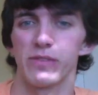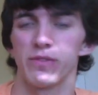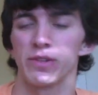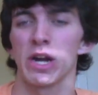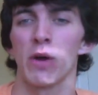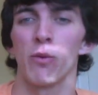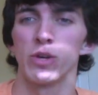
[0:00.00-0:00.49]
to
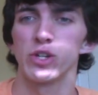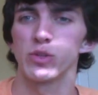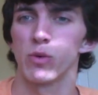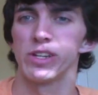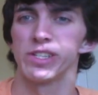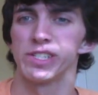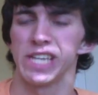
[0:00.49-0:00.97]
figure out which
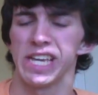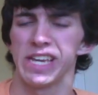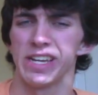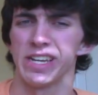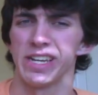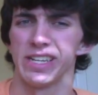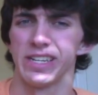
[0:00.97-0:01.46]
one's
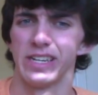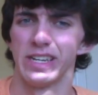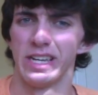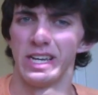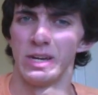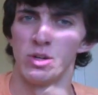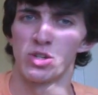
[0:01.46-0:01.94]

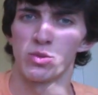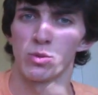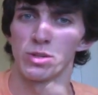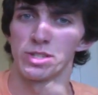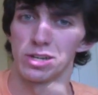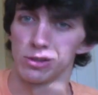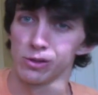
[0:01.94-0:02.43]

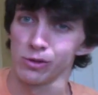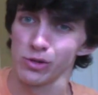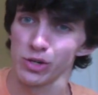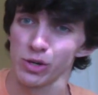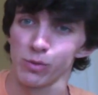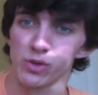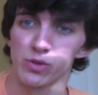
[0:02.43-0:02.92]
an
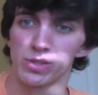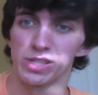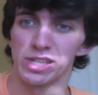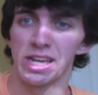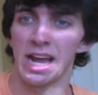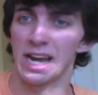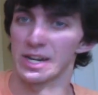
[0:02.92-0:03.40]
illusion, which one's
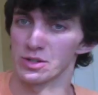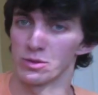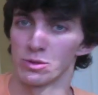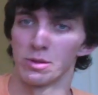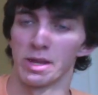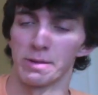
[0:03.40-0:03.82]
the actual,